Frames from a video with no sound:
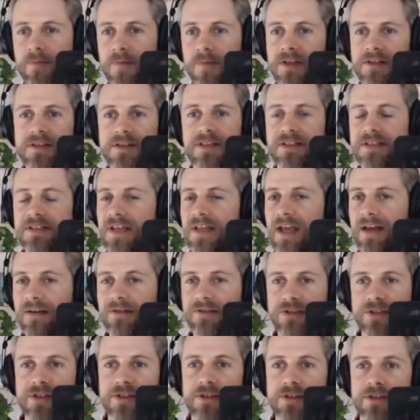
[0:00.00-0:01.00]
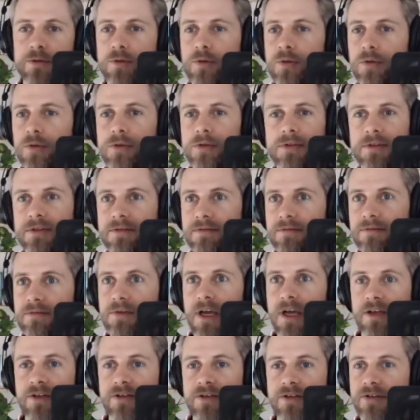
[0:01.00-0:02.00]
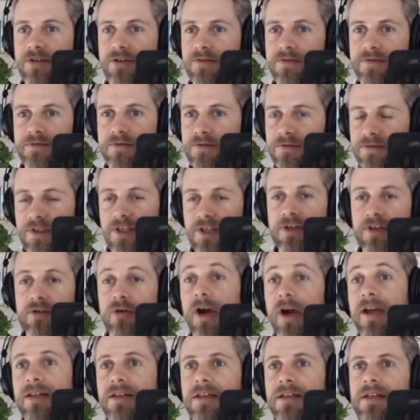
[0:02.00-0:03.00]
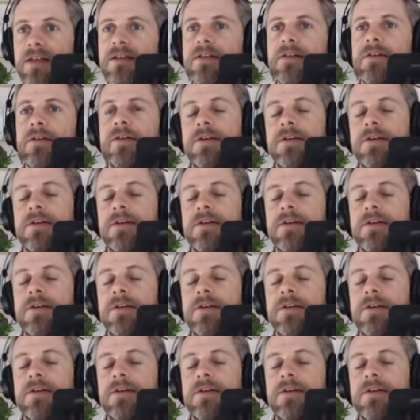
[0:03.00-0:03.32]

discounted or, sort of degraded.